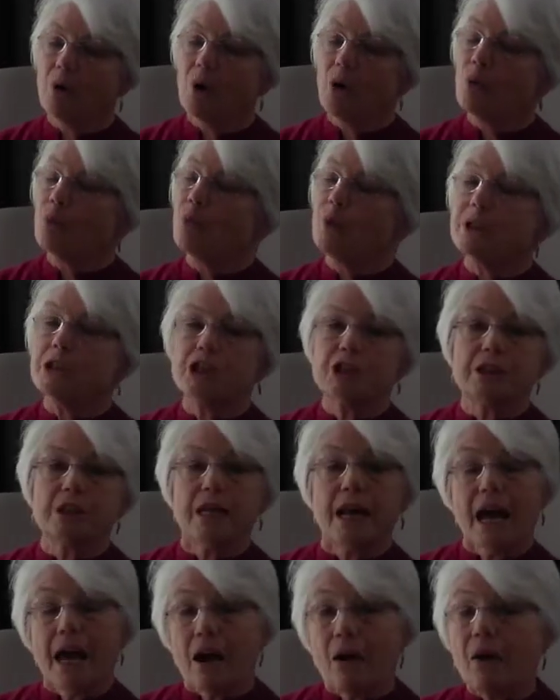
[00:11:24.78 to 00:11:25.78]
which
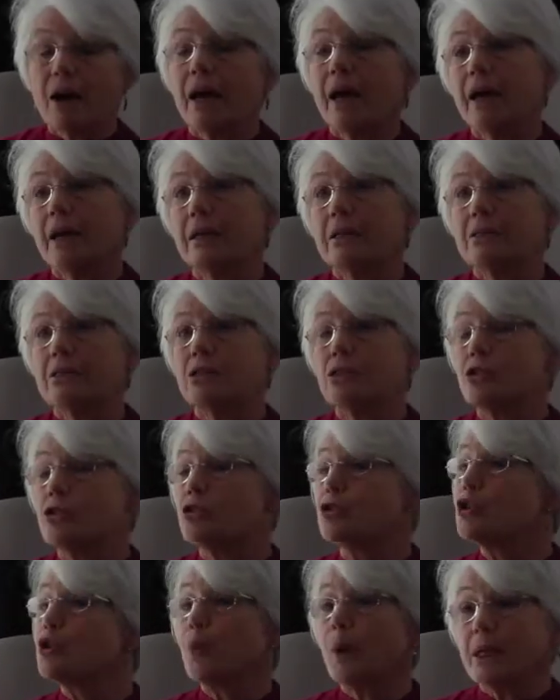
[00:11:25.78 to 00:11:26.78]
now has
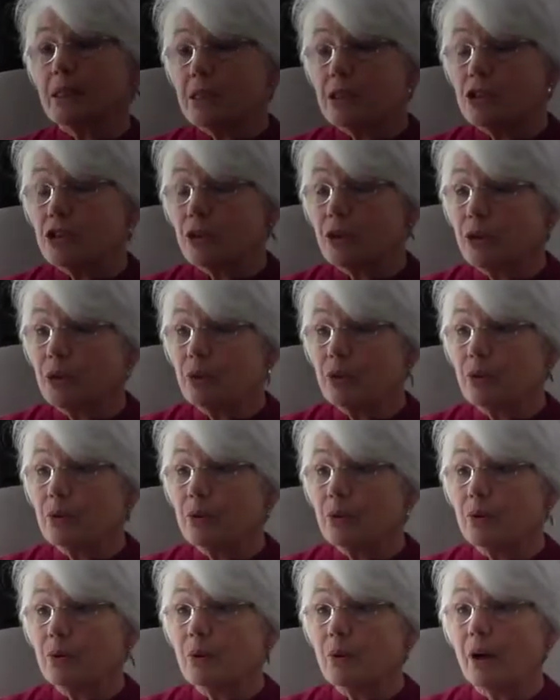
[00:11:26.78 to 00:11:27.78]

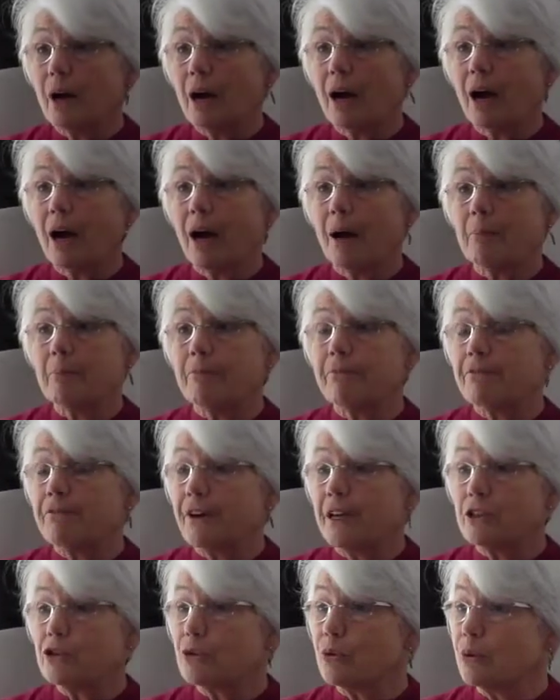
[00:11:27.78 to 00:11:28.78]
22
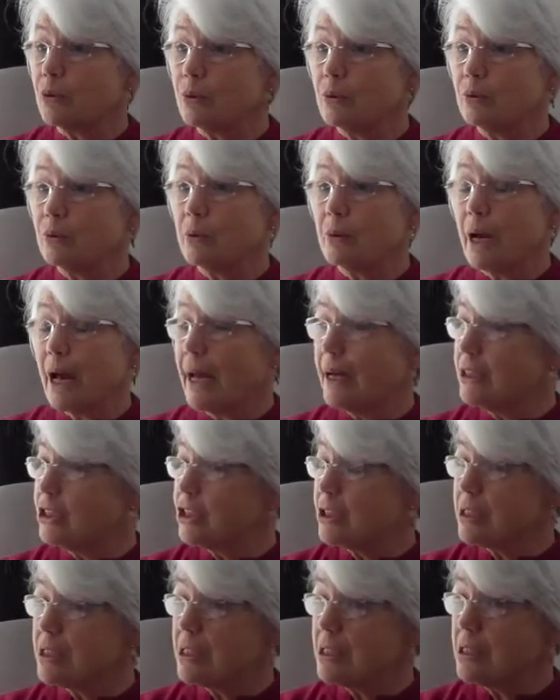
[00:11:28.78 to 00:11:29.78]
federal
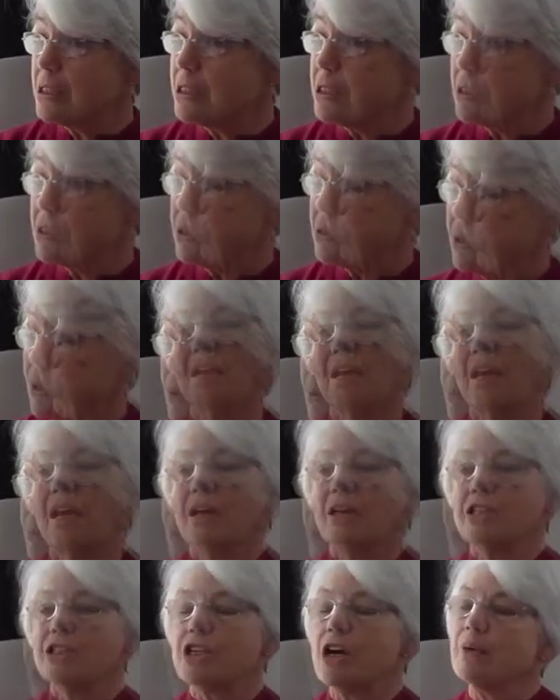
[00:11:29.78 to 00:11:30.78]
agencies.
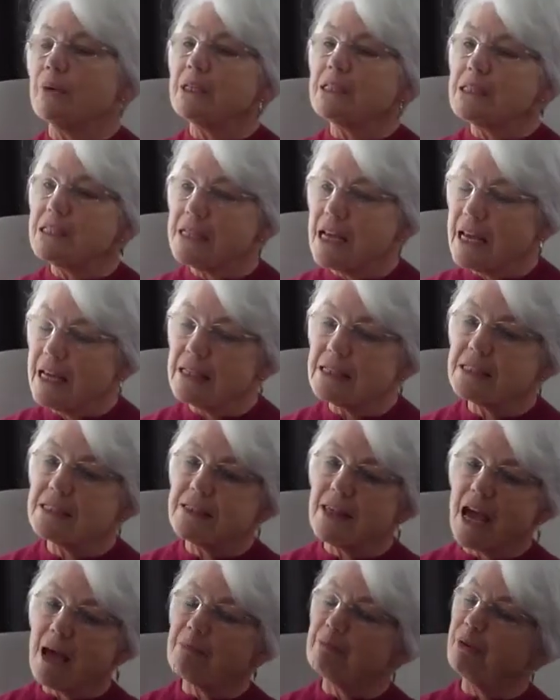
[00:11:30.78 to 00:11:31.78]
So it says
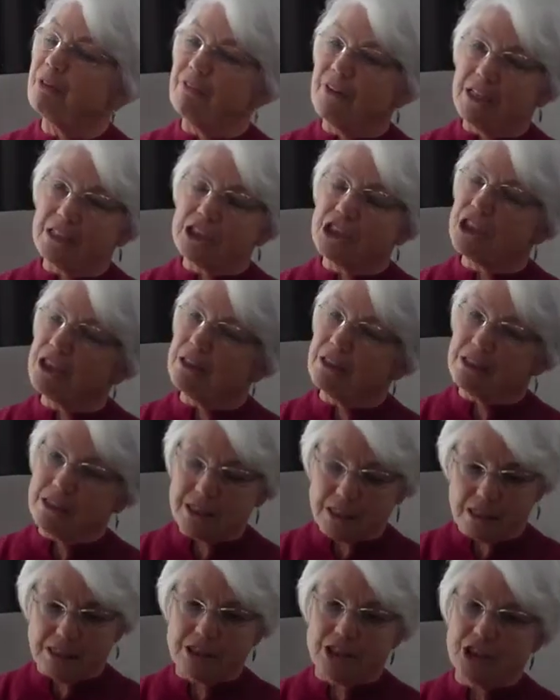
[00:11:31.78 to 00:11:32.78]
that prevention
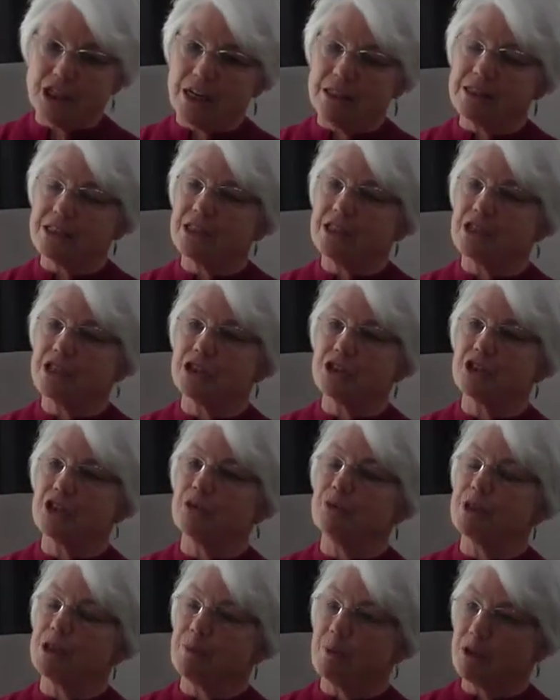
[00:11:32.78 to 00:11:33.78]
isn't just
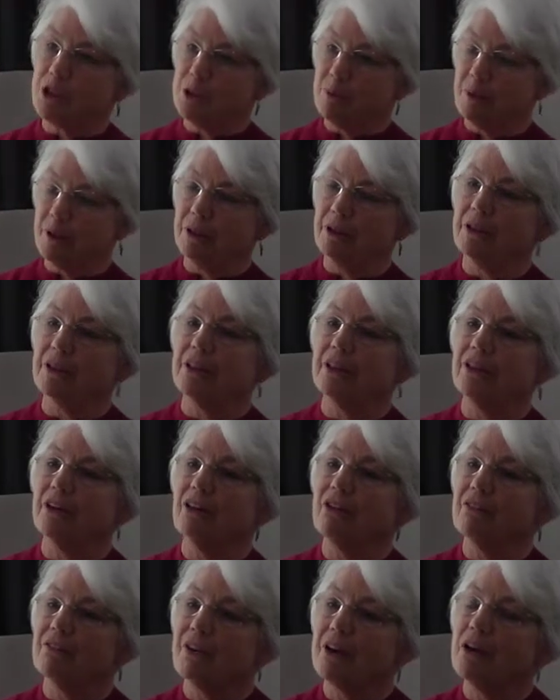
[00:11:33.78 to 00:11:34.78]
the responsibility
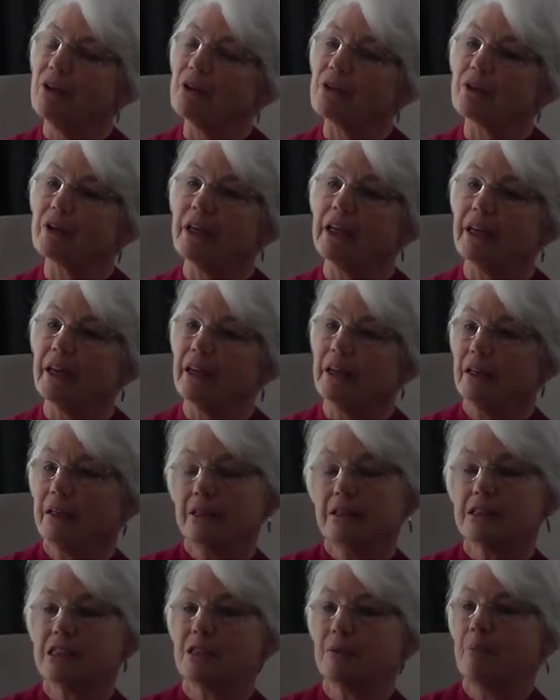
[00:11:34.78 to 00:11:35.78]
of healthcare,
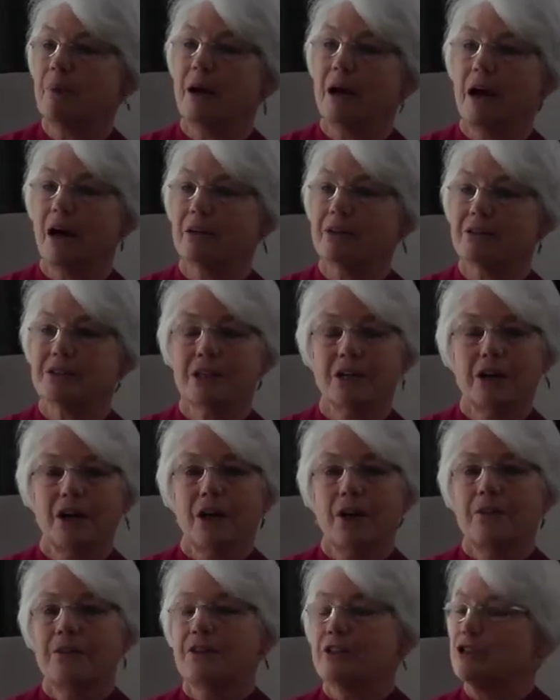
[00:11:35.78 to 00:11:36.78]
it's about
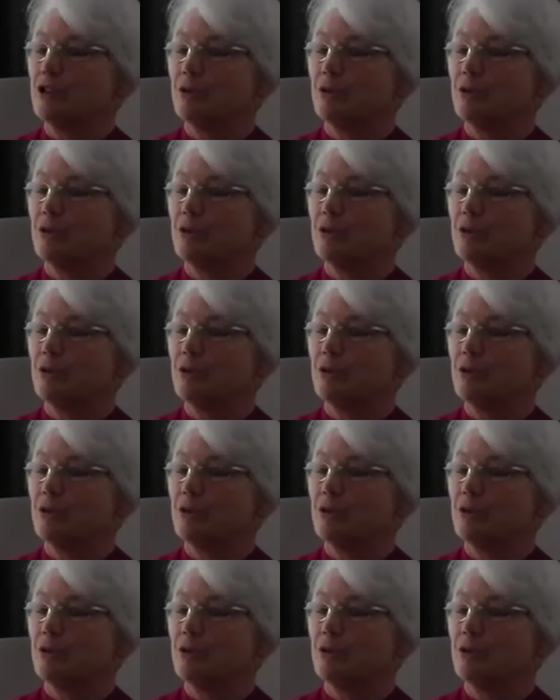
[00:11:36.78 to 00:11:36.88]
the